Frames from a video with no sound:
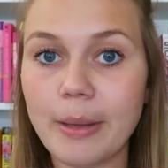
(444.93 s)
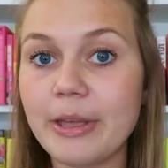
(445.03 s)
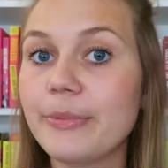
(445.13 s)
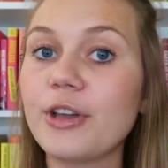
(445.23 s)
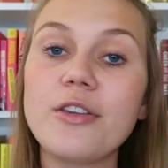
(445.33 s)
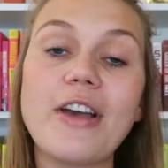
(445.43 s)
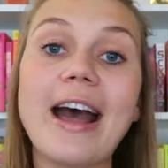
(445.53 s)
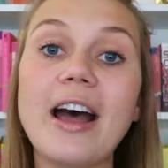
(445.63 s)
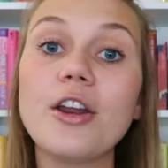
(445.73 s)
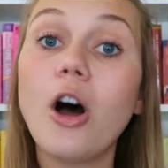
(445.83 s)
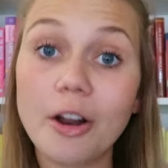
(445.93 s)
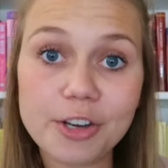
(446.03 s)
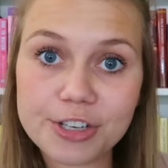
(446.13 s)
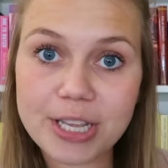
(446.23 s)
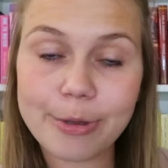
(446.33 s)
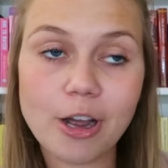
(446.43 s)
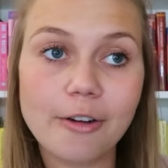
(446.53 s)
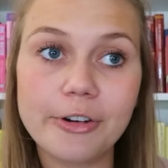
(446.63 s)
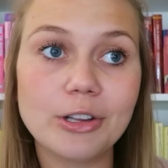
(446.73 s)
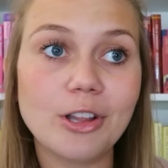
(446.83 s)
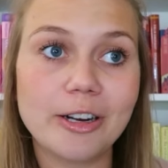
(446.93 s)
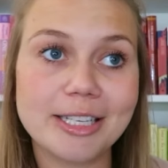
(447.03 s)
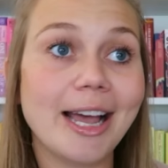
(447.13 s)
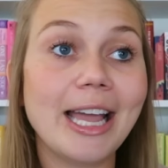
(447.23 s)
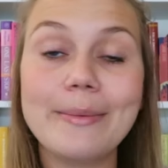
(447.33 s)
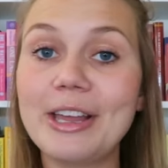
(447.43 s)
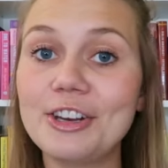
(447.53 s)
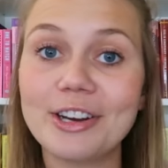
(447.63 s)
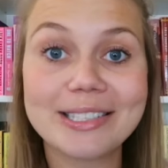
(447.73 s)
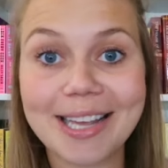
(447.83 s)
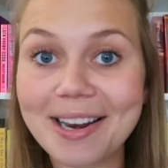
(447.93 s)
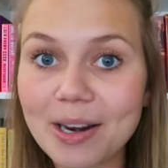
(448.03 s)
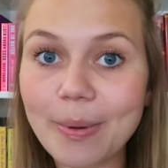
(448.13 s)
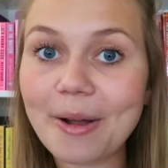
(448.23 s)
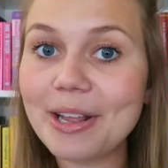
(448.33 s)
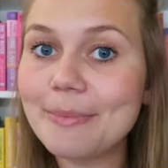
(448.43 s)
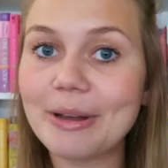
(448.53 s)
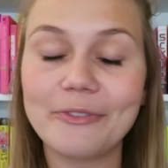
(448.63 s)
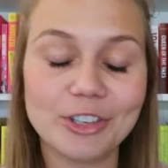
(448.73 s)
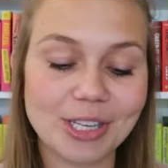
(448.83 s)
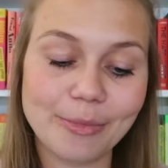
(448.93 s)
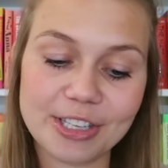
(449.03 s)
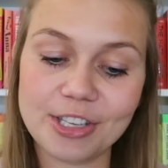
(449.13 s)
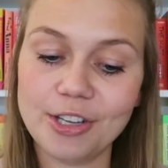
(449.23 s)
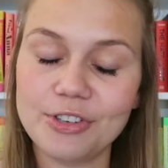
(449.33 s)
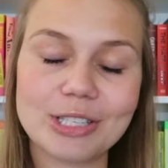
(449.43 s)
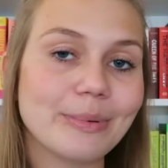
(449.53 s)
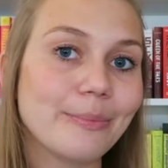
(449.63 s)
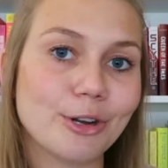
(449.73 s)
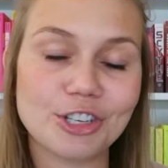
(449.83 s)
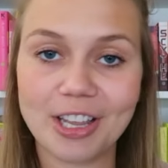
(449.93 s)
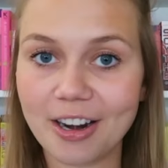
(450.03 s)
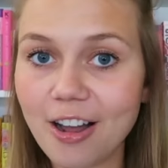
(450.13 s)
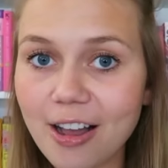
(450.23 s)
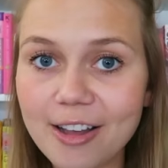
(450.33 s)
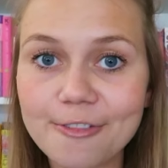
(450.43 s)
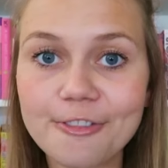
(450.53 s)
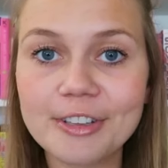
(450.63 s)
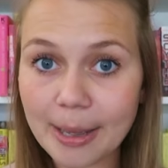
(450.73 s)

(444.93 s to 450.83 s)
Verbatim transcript: maybe a book you've had on your TBR for a long time and you're excited about it, but for some reason you've just been pushing it off,